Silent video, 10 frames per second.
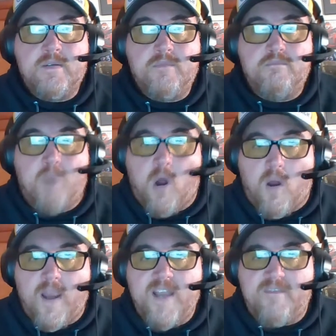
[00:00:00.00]

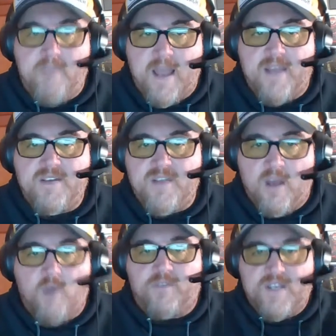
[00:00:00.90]
Barring if Ben,
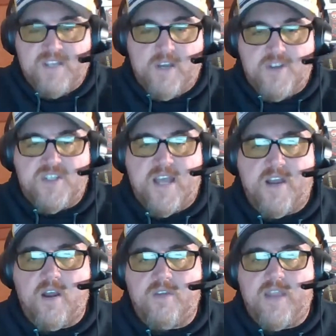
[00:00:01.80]
hopefully he's under
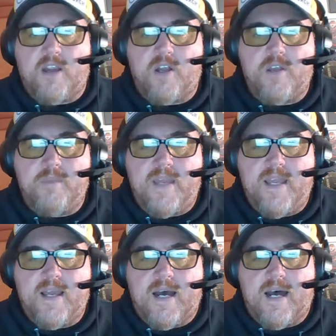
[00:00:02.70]
center, they're going to
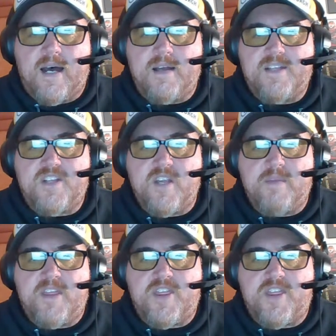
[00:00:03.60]
be, it's going to be